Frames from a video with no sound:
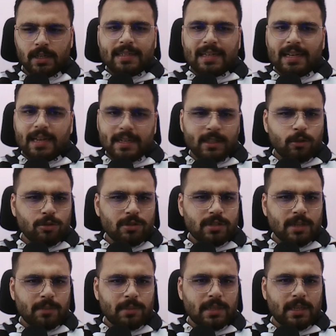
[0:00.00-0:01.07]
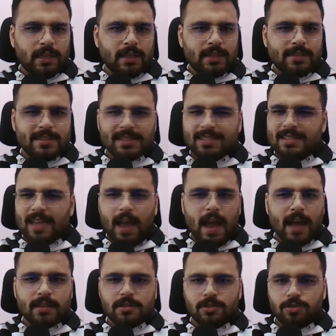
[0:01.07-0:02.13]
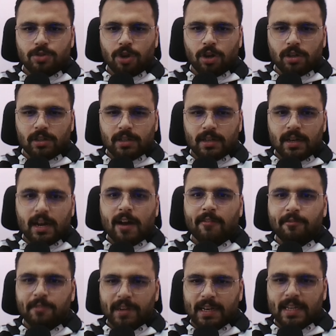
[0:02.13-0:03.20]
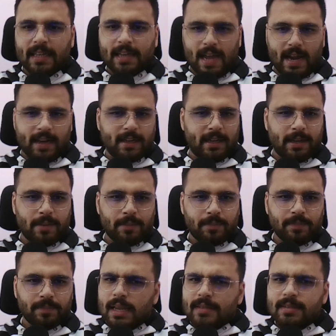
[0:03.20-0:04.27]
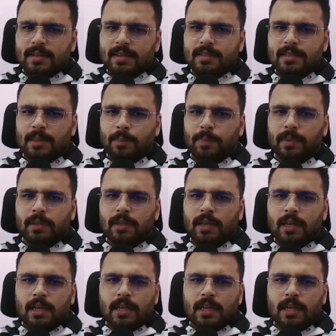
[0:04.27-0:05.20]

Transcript: It led to something just as strong, a winning endgame. The lesson is simple.